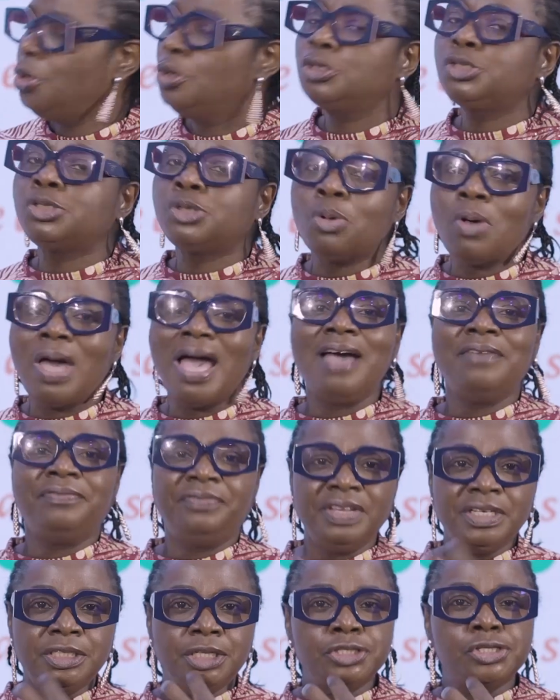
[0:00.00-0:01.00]
So
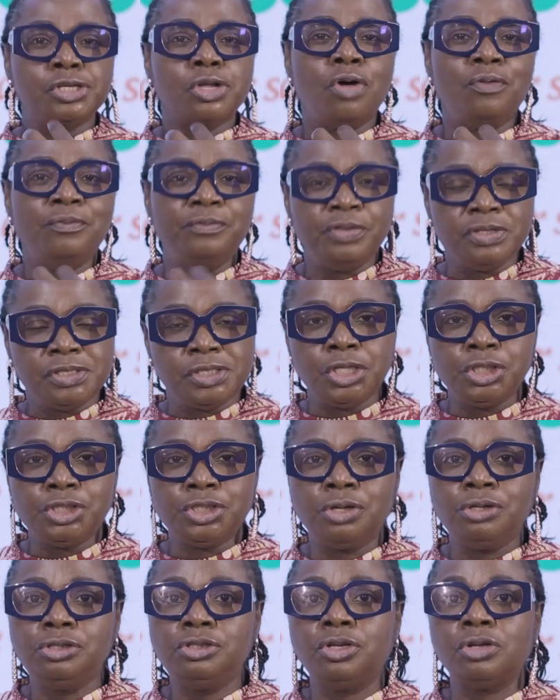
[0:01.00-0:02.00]
having this
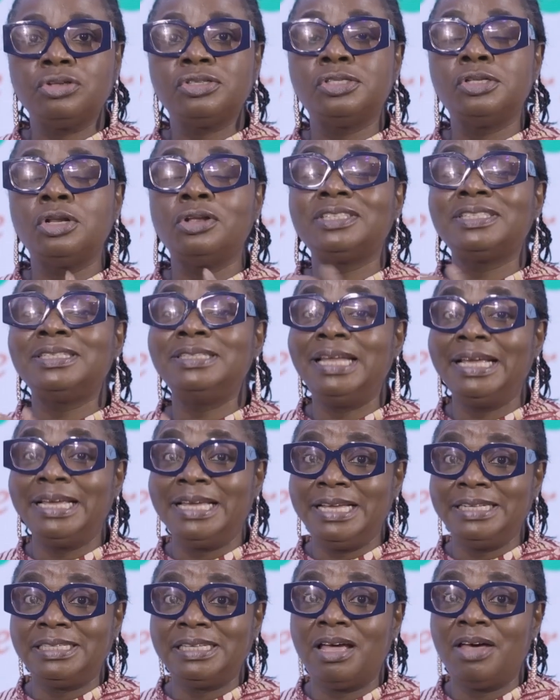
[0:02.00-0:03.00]
conversation does not
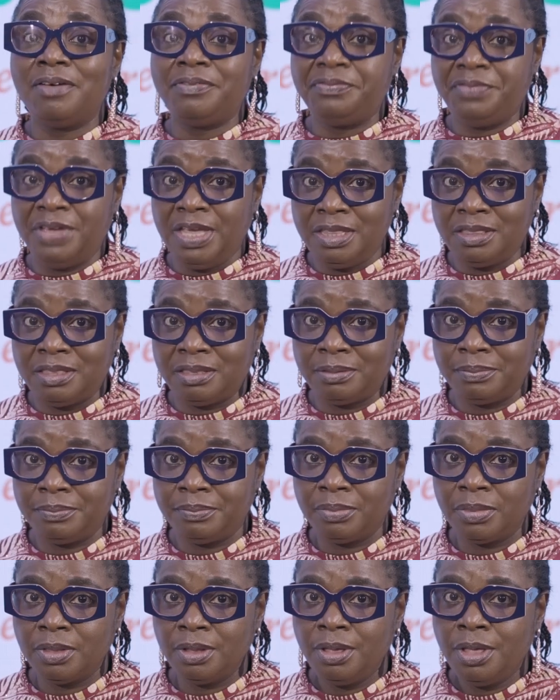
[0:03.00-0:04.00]
negate our faith.
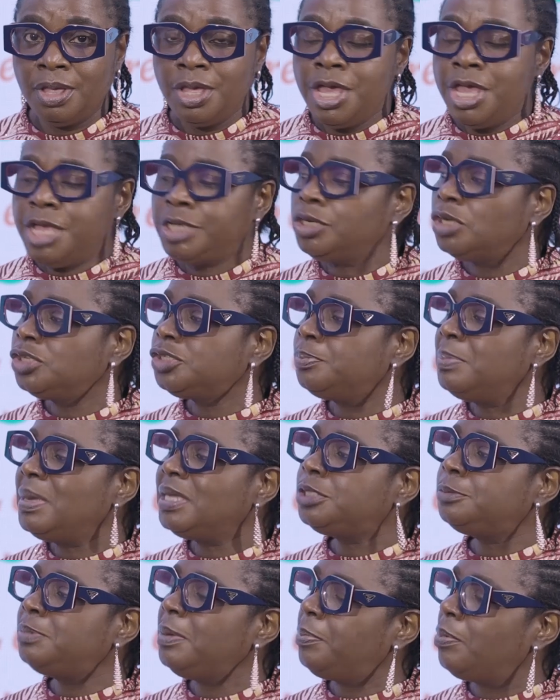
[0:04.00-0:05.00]
No. It just
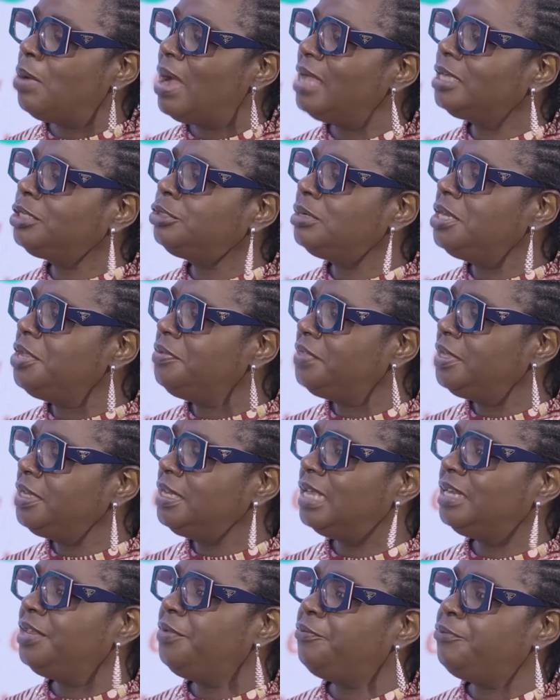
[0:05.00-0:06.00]
makes people I actually think
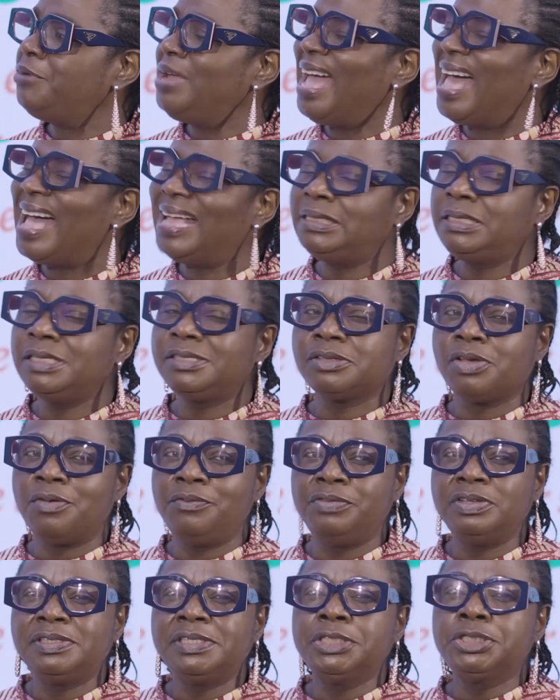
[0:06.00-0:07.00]
that if we had this
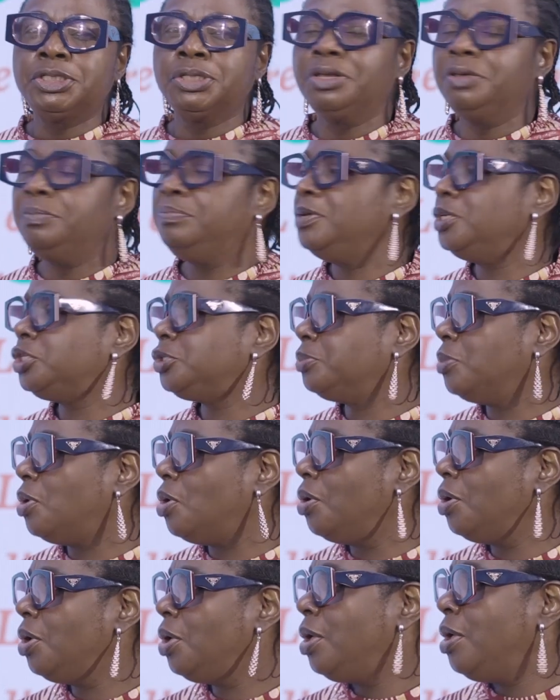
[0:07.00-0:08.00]
conversation a bit
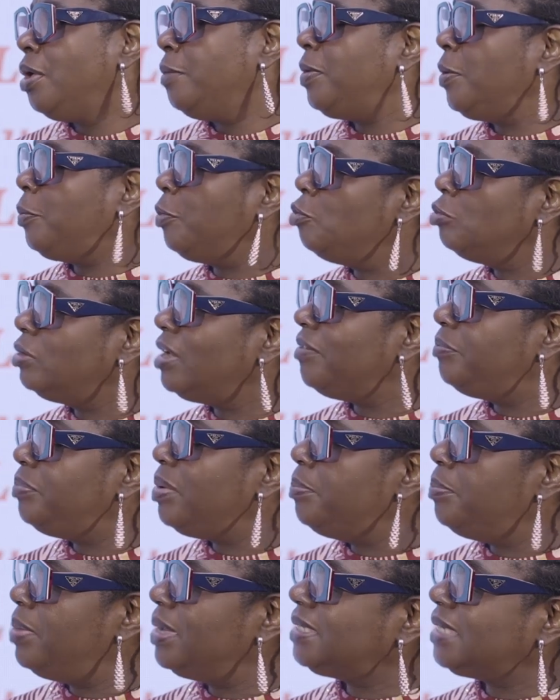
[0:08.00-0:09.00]
more, people would have
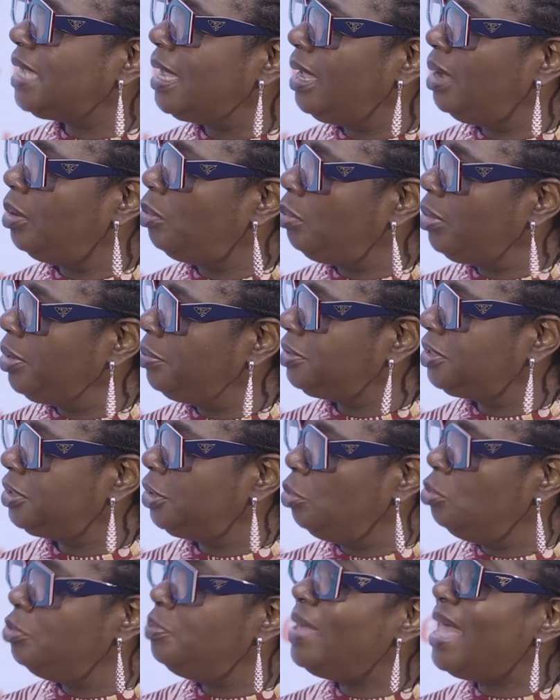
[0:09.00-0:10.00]
been better equipped.
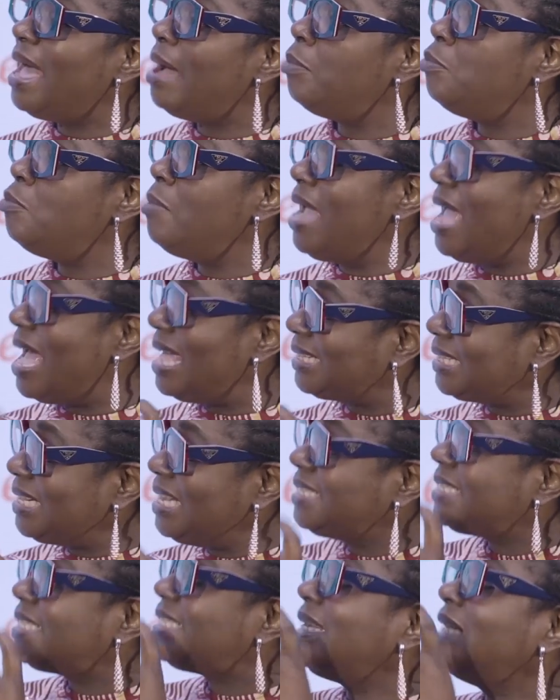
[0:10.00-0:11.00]
They would be aware.
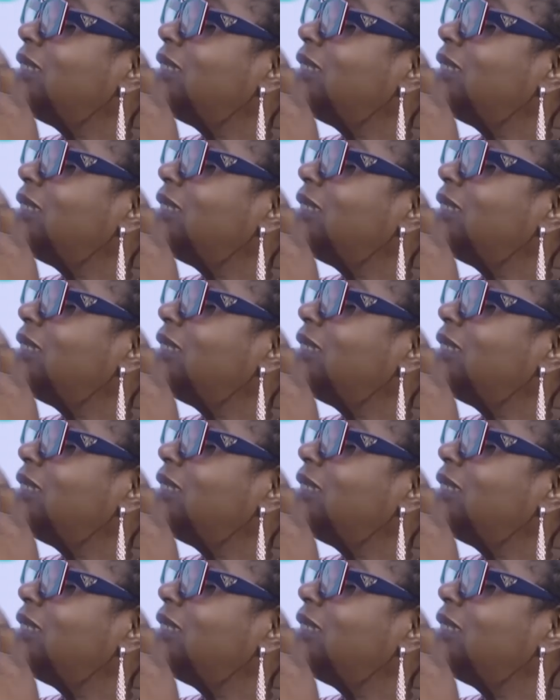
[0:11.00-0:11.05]
Exactly.